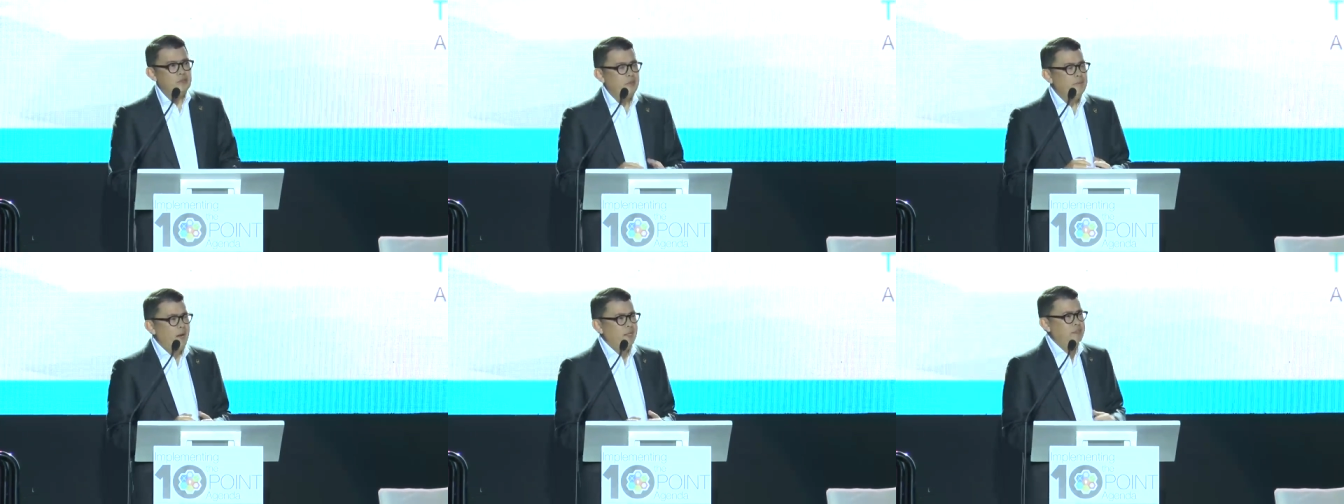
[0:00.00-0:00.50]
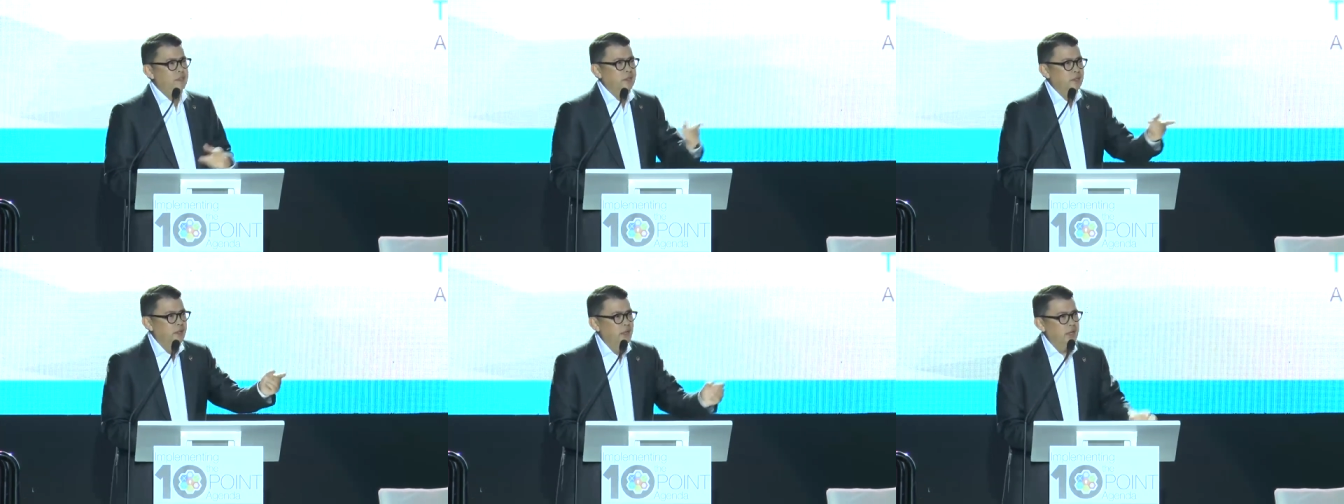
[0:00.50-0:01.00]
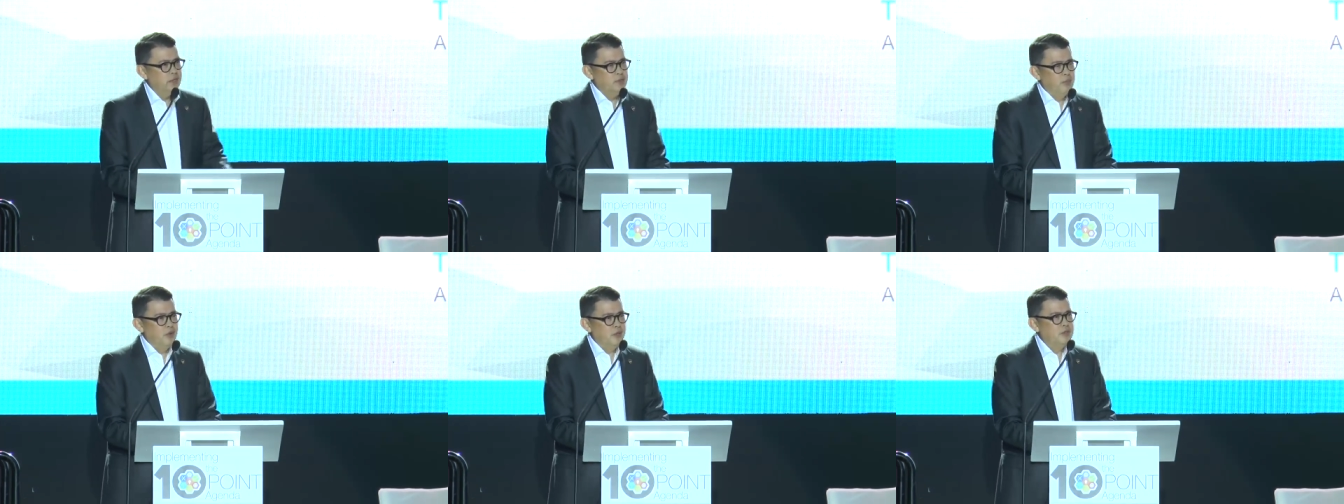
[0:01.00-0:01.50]
So imagine a
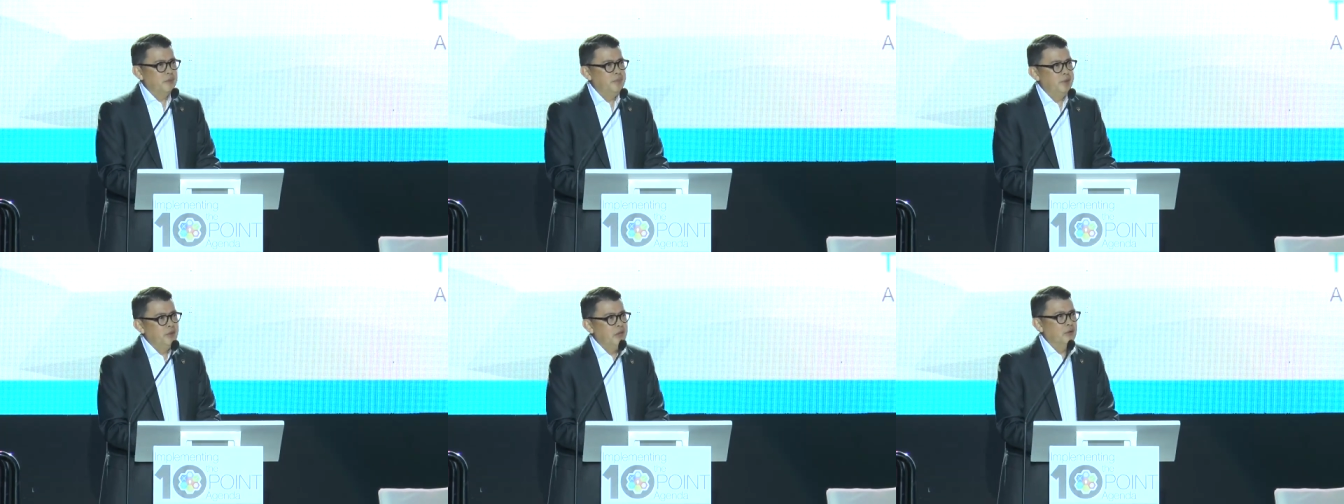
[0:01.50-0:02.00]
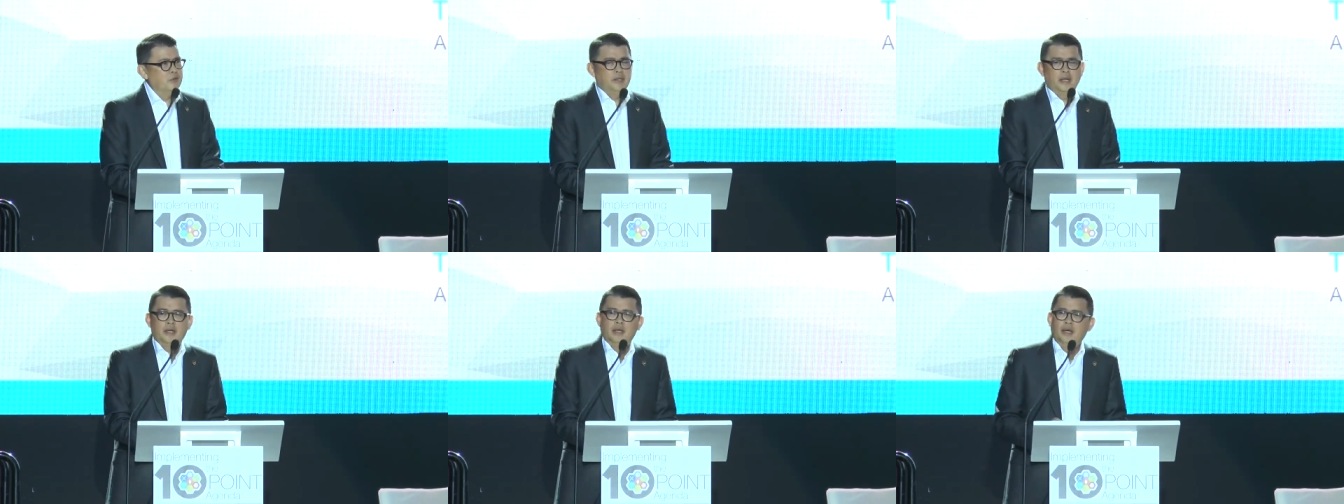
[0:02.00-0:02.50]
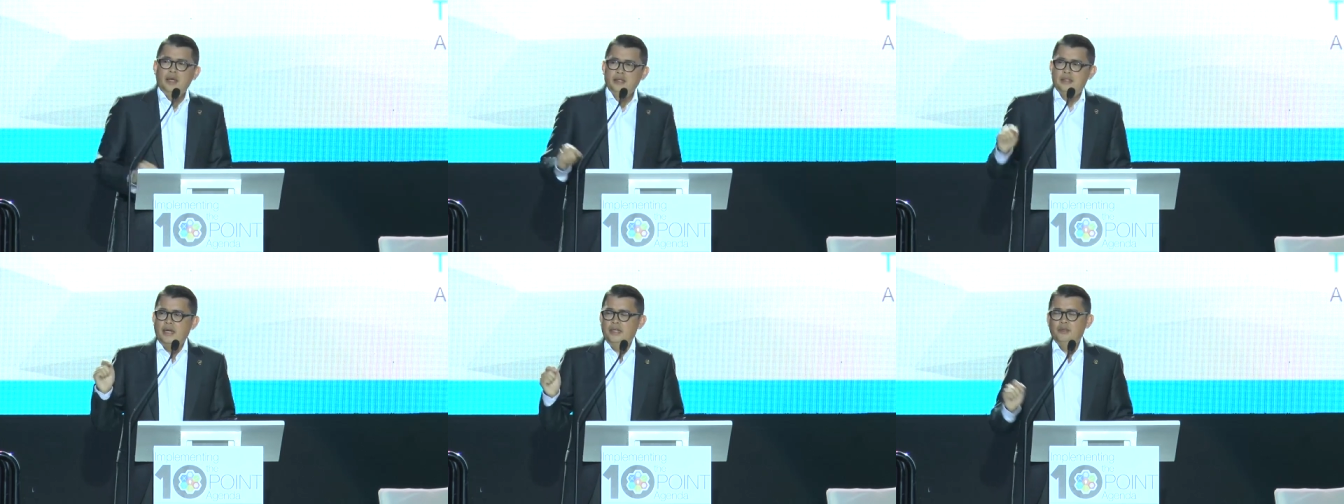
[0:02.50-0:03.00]
small entrepreneur out there
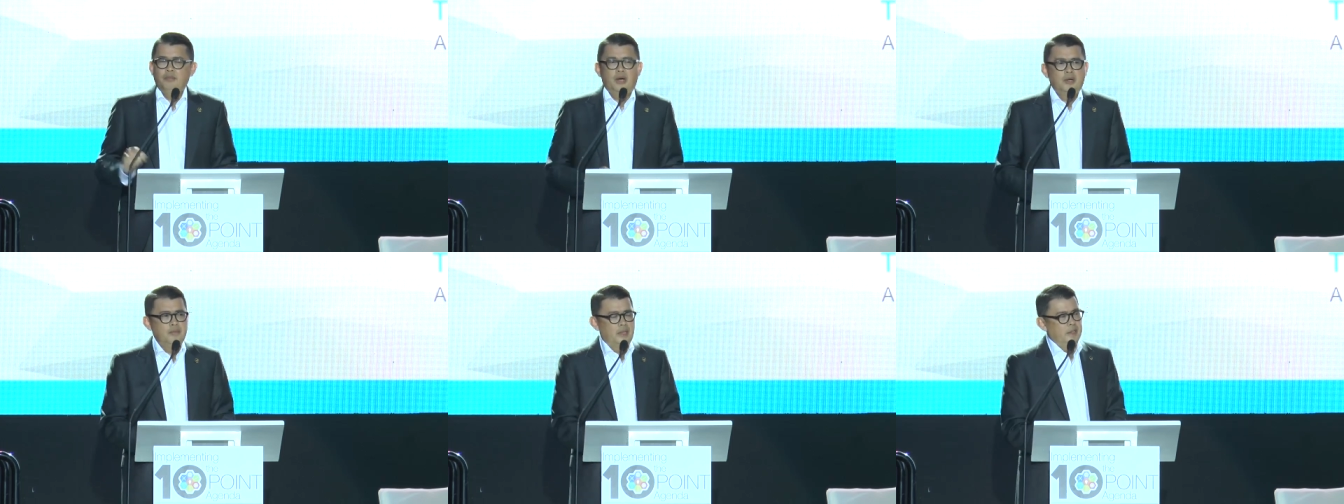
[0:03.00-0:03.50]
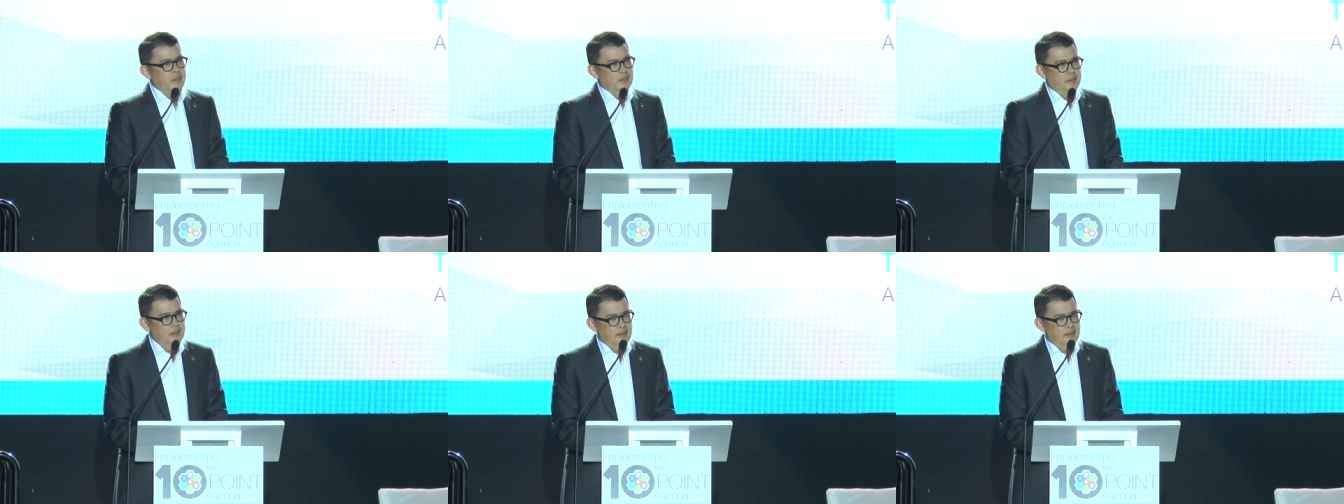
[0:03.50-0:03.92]
trying to borrow money.